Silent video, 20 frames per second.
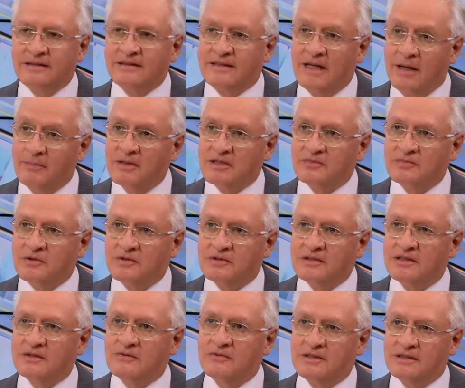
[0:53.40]
TAPAS
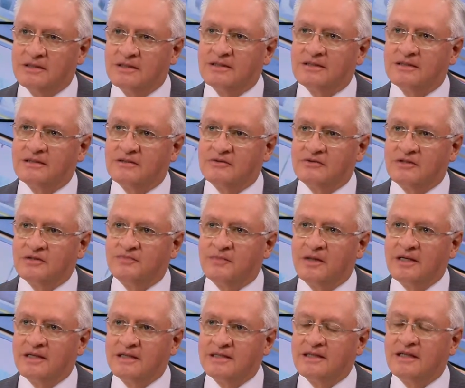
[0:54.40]
Project, which is
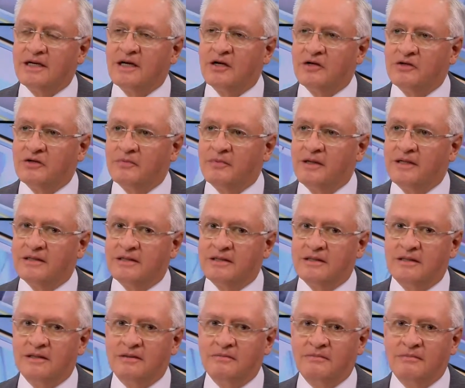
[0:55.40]
Transparency and Accountability
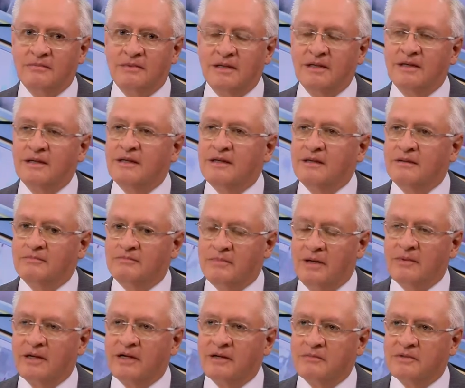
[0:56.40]
in
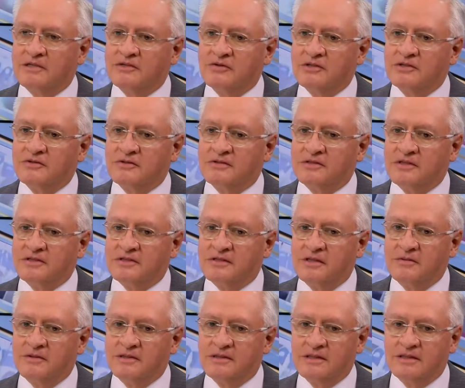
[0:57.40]
Public administrations and
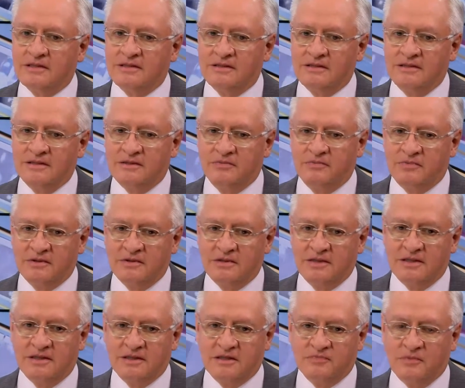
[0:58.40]
Services, is a
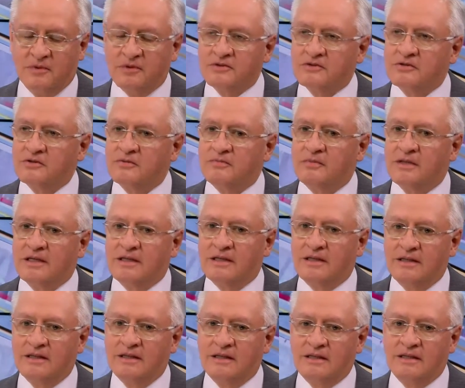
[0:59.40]
project sponsored by
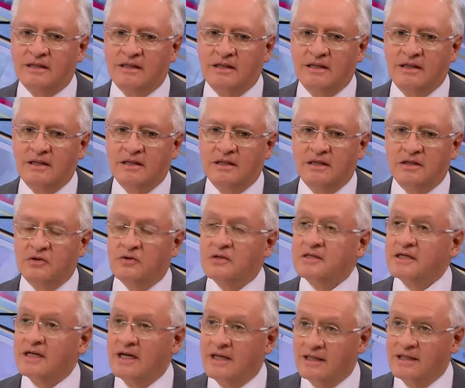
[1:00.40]
USAID